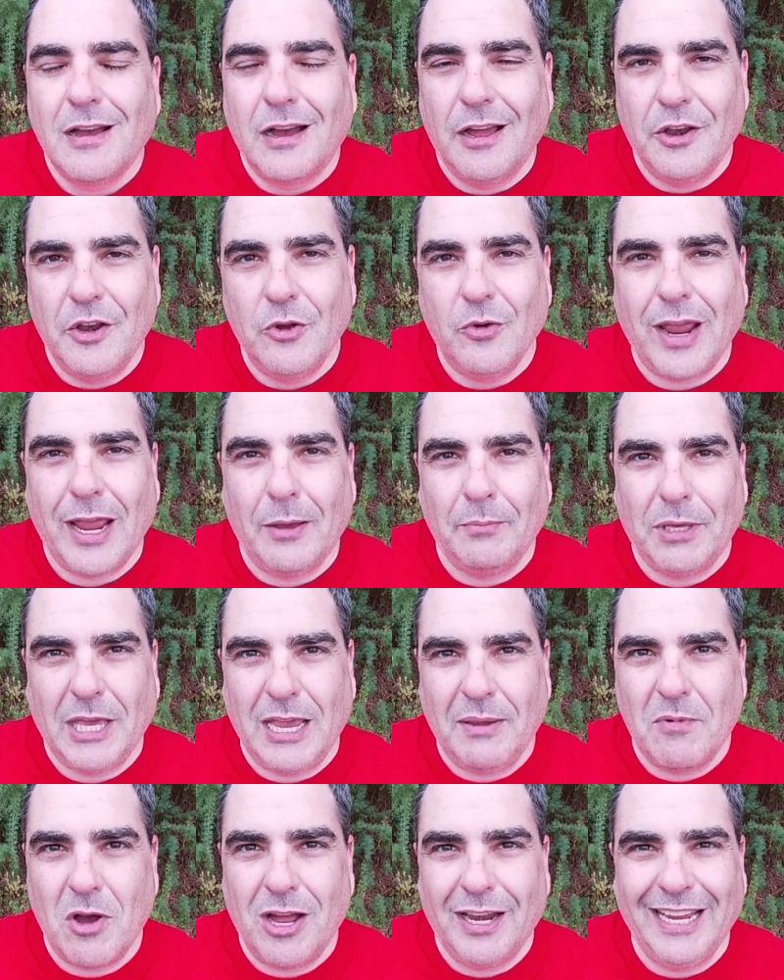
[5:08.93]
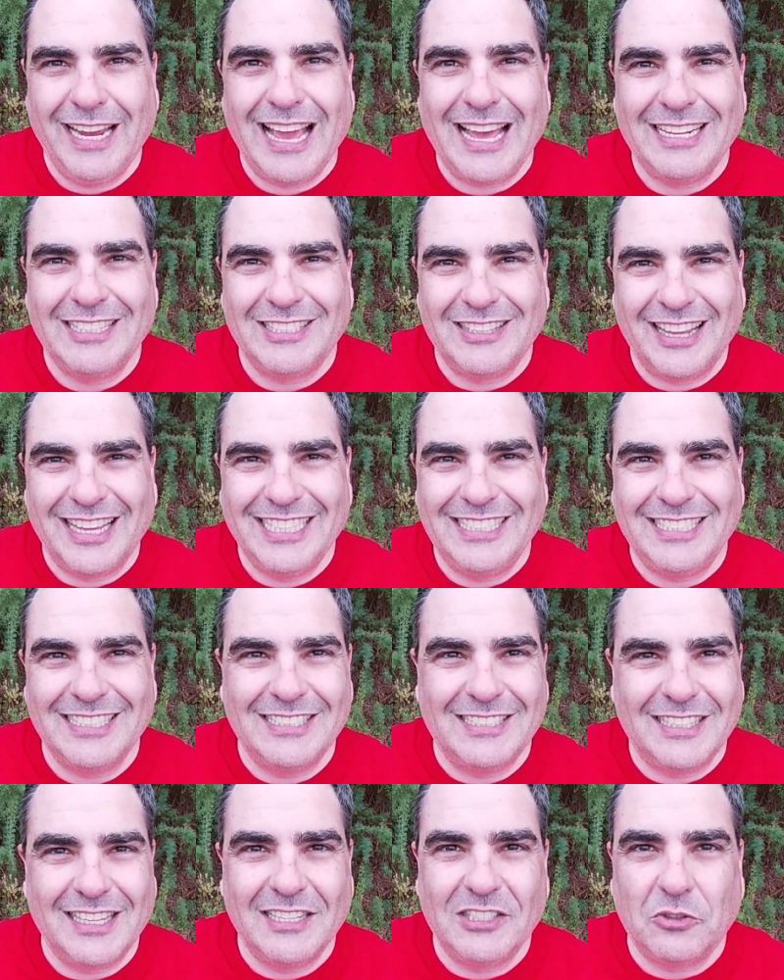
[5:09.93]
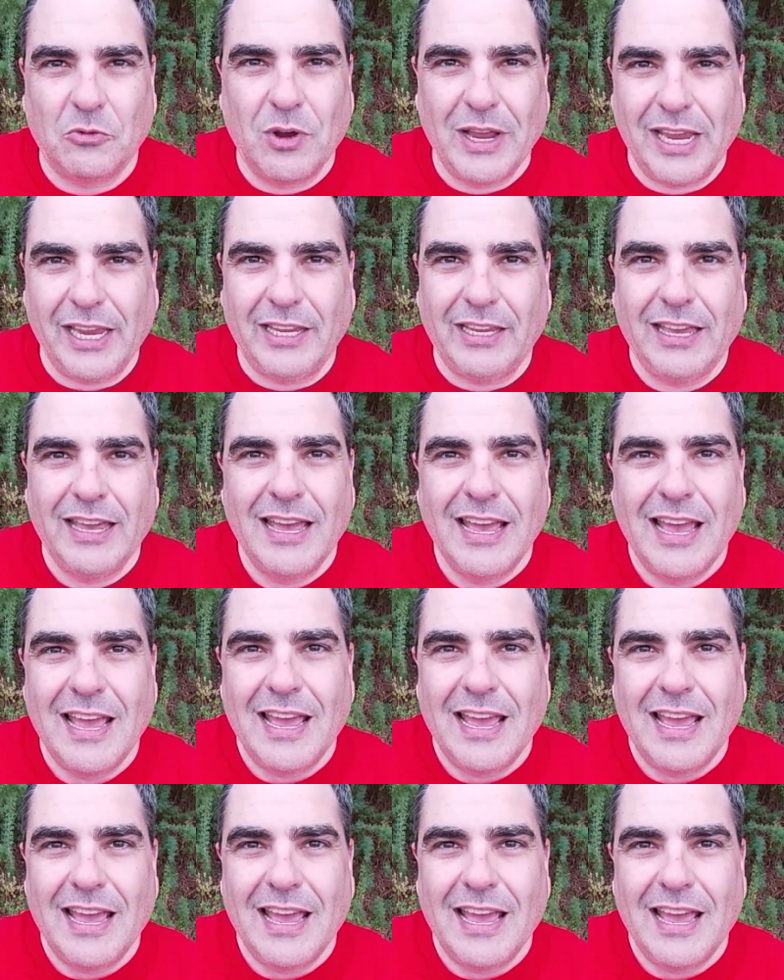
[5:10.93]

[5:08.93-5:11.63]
A new ham came on. He got his license this week,